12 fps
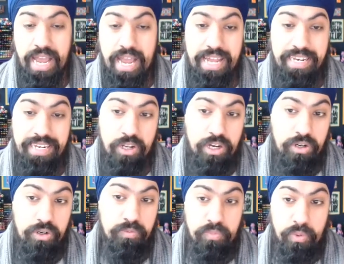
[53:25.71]
and
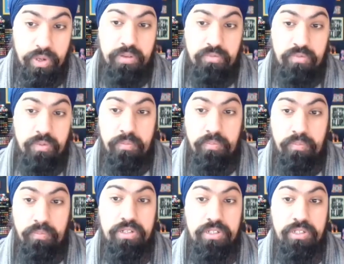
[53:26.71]
not bring them from the
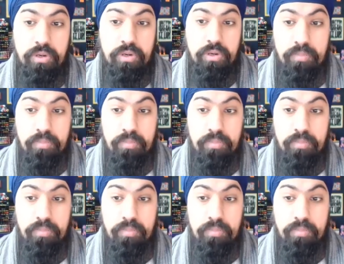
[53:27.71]
bottom up,